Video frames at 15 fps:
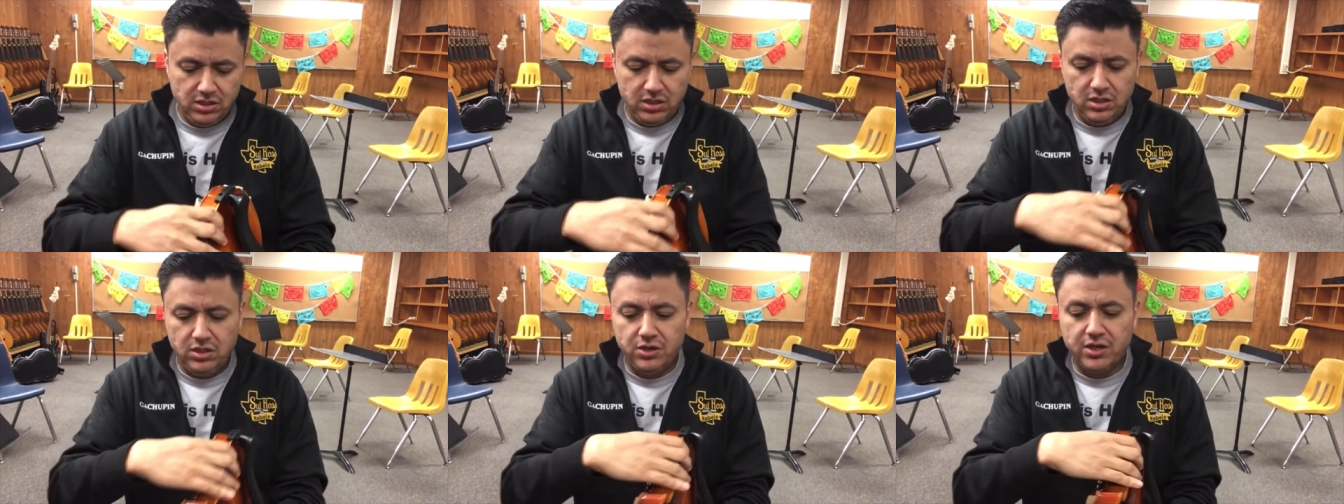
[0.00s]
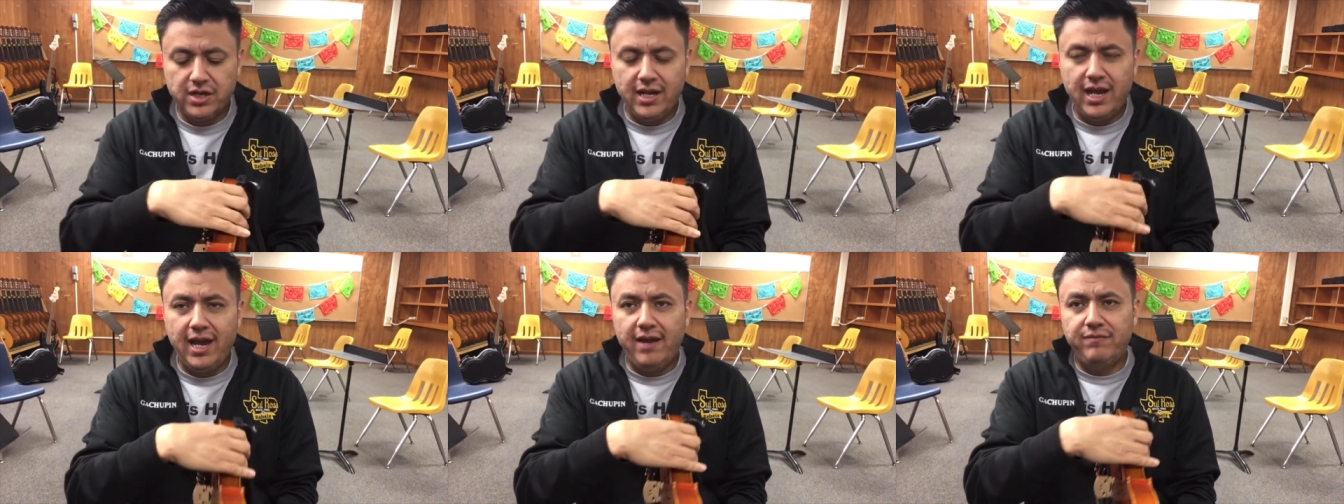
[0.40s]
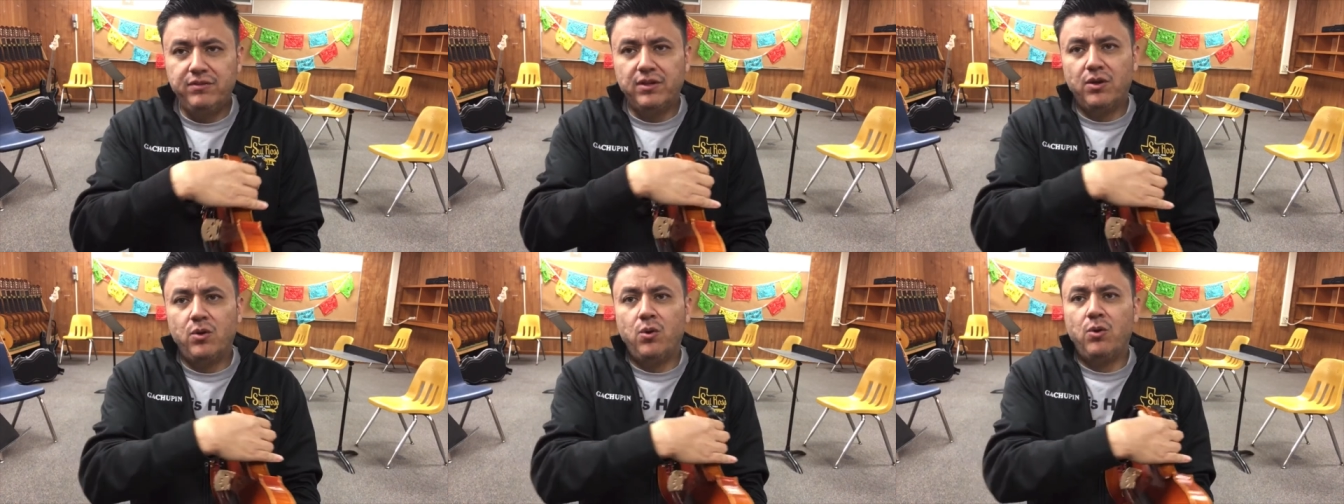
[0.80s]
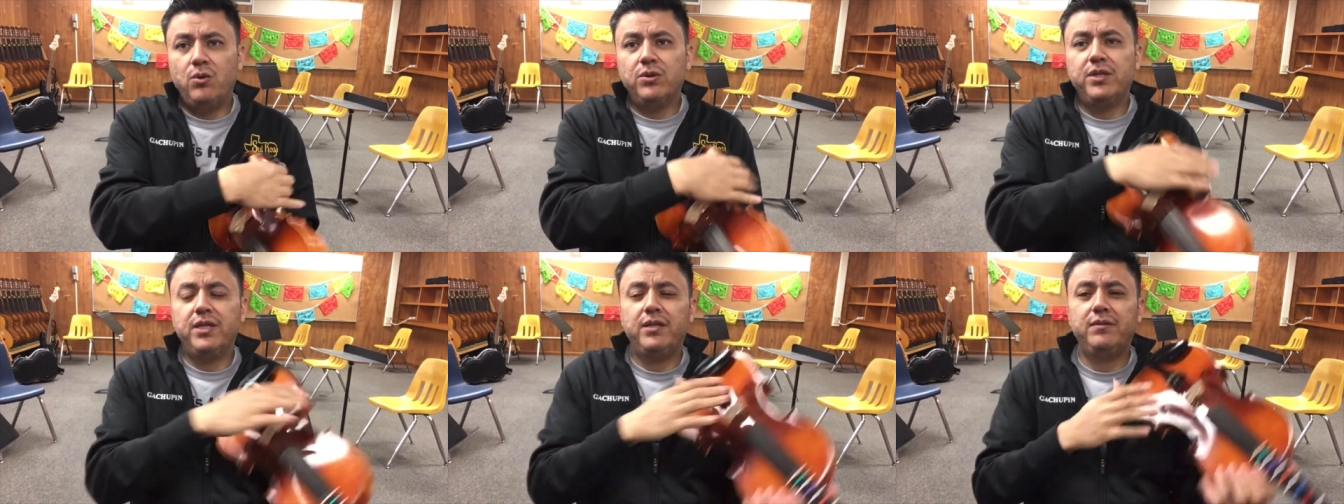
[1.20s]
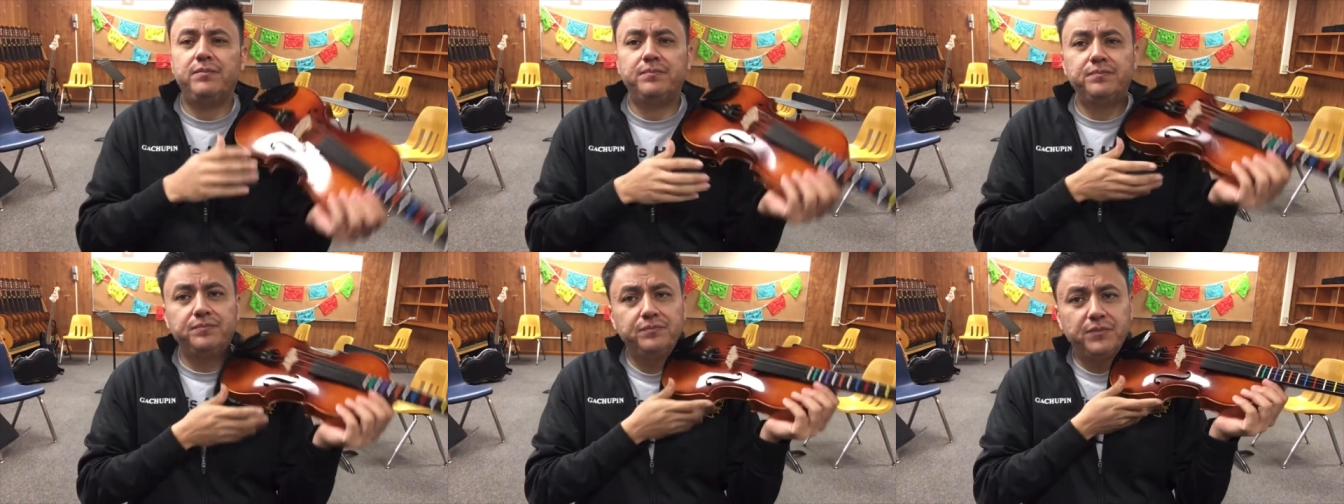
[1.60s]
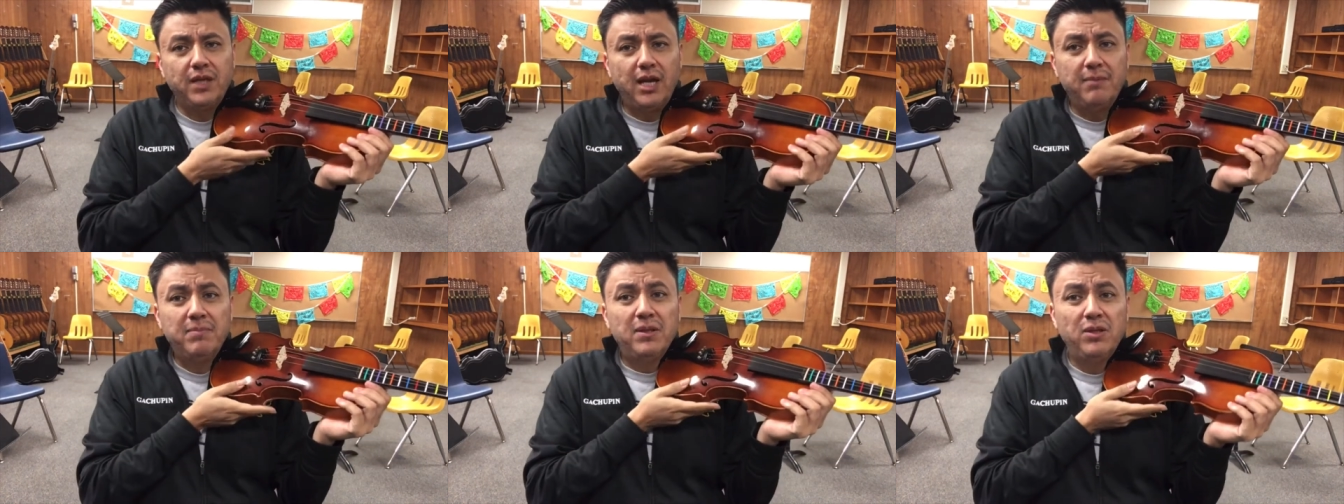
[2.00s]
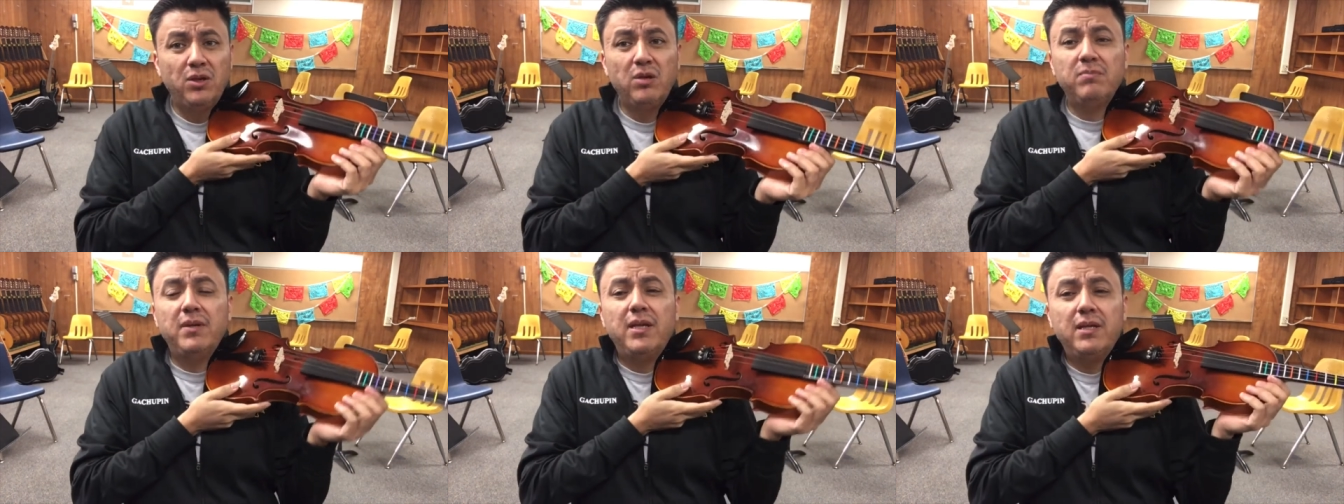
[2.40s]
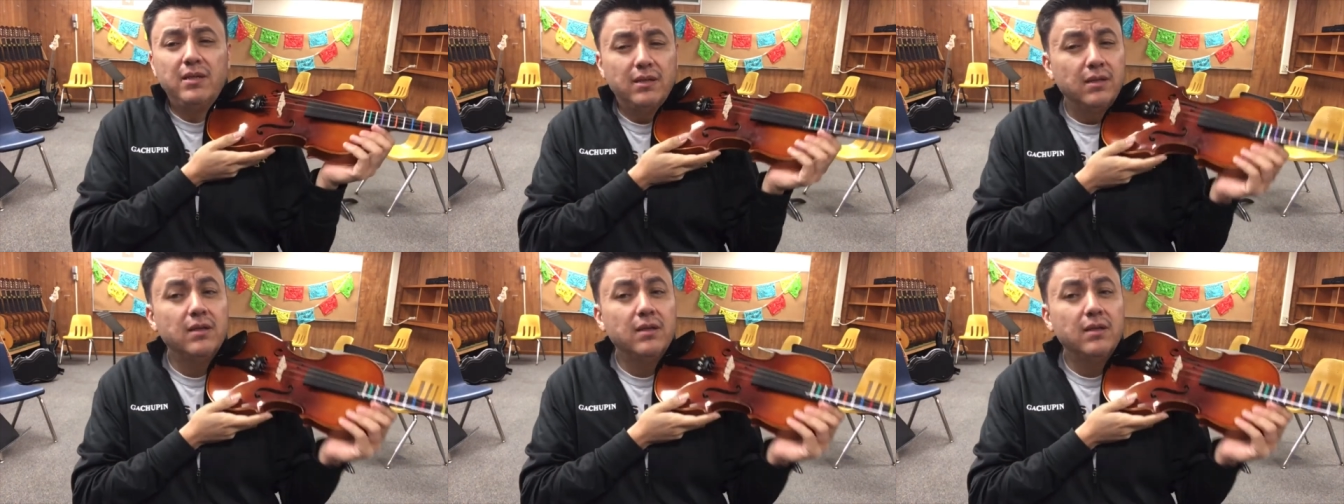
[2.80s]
you're gonna have to hold it up a little bit